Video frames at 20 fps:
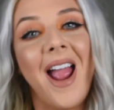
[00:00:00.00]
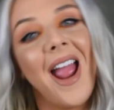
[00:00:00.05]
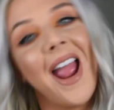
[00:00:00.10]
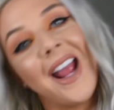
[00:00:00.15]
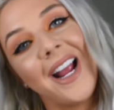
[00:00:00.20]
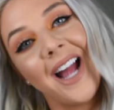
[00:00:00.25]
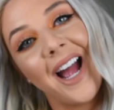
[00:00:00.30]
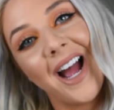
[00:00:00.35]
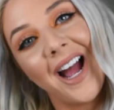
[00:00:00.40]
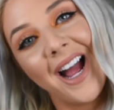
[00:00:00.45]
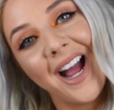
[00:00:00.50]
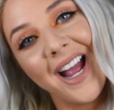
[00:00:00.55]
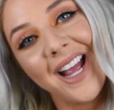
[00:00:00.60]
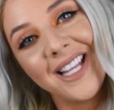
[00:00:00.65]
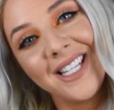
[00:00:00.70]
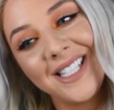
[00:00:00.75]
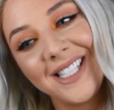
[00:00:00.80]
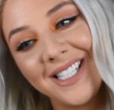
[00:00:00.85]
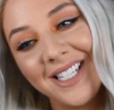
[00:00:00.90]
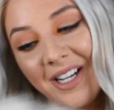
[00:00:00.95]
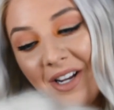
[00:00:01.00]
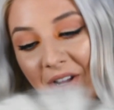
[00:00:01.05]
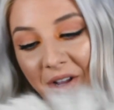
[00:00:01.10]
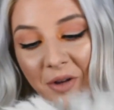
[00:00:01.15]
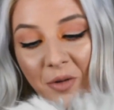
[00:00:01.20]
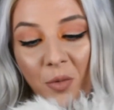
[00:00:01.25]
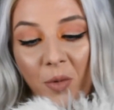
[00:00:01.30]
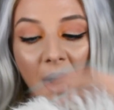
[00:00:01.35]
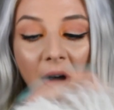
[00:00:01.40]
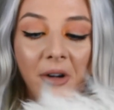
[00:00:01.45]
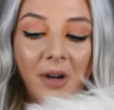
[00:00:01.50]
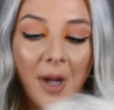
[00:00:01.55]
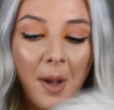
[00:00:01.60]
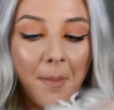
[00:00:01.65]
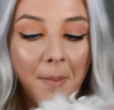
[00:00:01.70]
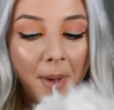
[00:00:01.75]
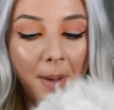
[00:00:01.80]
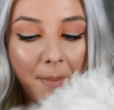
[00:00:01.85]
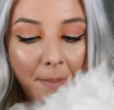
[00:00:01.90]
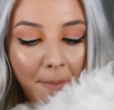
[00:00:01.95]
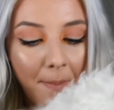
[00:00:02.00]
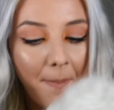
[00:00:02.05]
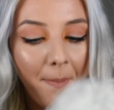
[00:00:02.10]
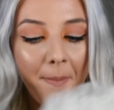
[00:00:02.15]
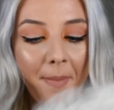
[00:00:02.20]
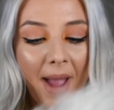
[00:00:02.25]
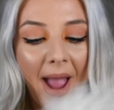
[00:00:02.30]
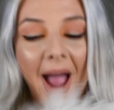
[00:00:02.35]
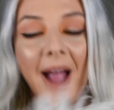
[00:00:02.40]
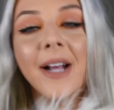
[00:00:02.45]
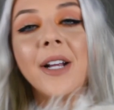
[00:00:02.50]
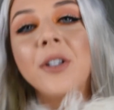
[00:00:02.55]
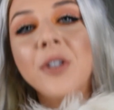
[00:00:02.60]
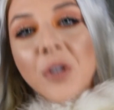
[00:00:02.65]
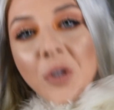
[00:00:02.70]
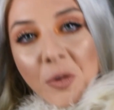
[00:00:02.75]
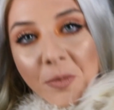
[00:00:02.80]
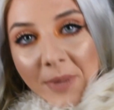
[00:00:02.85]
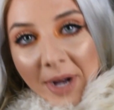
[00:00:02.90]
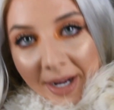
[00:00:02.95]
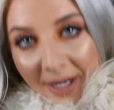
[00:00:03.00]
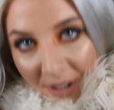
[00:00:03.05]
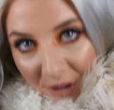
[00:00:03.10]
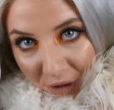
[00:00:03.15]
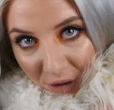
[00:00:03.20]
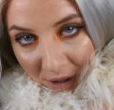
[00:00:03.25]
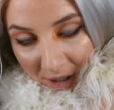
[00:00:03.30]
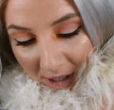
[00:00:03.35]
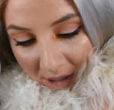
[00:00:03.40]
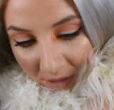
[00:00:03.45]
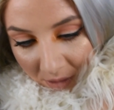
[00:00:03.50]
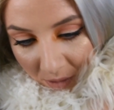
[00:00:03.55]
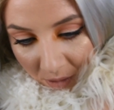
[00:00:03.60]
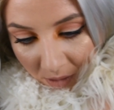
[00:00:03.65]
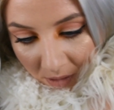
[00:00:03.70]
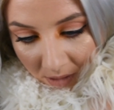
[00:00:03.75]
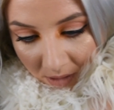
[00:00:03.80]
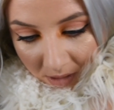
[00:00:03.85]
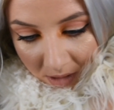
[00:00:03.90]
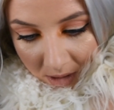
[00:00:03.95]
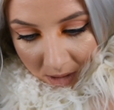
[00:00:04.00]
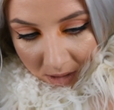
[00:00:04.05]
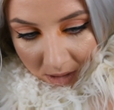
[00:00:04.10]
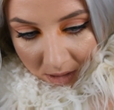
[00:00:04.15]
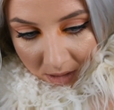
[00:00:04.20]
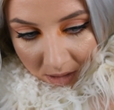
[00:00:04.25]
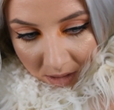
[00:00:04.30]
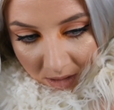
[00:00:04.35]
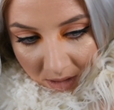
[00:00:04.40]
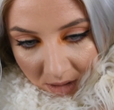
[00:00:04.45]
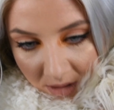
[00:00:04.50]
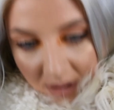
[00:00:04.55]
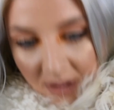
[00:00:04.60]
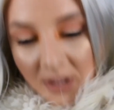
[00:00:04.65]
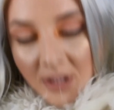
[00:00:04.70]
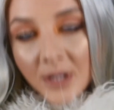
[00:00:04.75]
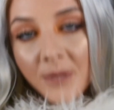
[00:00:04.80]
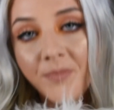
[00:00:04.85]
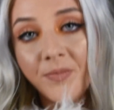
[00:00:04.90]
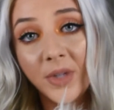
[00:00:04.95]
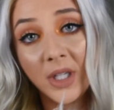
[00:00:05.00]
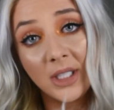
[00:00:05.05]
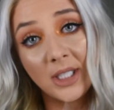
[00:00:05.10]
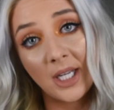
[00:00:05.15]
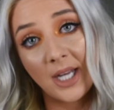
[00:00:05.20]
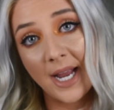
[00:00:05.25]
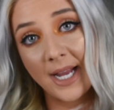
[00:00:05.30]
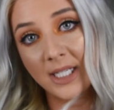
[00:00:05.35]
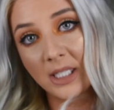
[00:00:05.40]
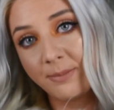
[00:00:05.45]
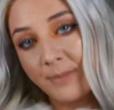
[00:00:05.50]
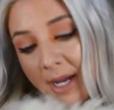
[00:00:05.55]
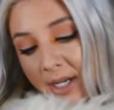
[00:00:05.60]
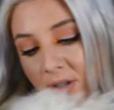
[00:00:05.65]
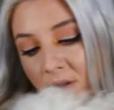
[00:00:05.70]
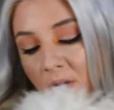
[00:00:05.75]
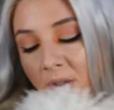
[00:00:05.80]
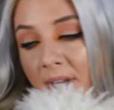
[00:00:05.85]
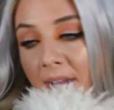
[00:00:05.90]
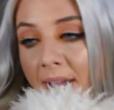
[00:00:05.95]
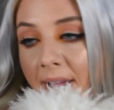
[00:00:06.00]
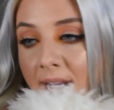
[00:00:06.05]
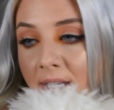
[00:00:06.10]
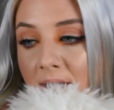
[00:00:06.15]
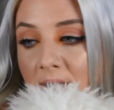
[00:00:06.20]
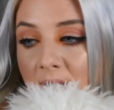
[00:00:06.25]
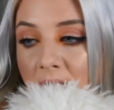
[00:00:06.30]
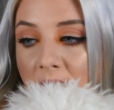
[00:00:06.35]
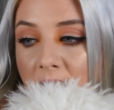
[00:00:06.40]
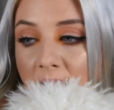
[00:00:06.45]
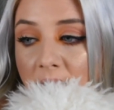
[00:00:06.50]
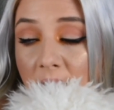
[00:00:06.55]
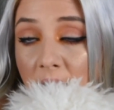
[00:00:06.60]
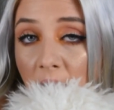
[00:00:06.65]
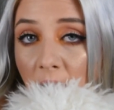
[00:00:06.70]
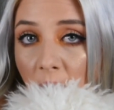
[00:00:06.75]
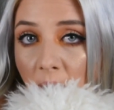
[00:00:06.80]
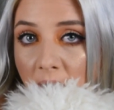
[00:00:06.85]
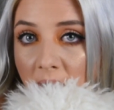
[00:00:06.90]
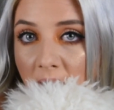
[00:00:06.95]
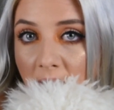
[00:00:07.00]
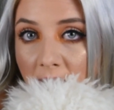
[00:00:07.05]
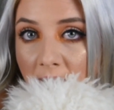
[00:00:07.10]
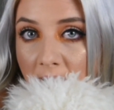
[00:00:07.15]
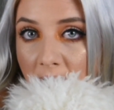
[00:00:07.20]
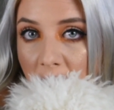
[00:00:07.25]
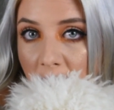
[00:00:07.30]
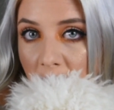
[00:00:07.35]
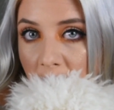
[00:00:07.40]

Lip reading: Hey guys, welcome back to my channel. Today's special guest is Loki.